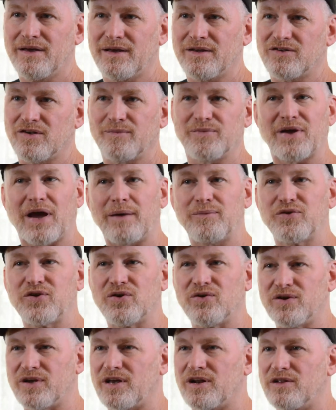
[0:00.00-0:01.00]
Sometimes
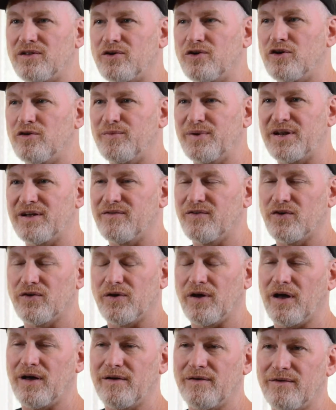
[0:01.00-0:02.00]
it'll get a little bit of a,
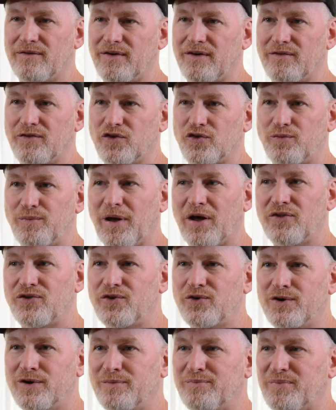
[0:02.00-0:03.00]
of a smell
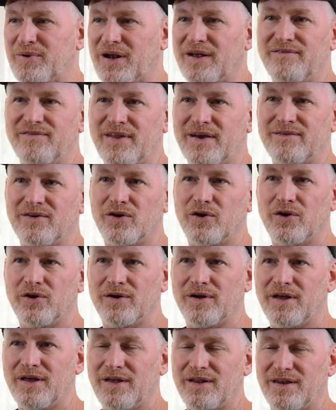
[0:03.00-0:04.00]
to it, but I've never
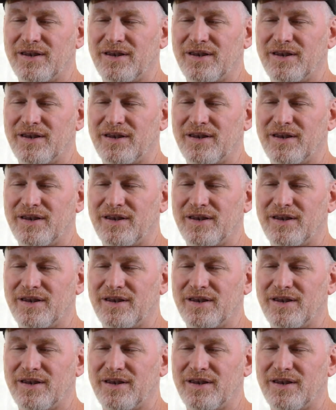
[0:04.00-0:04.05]
heard,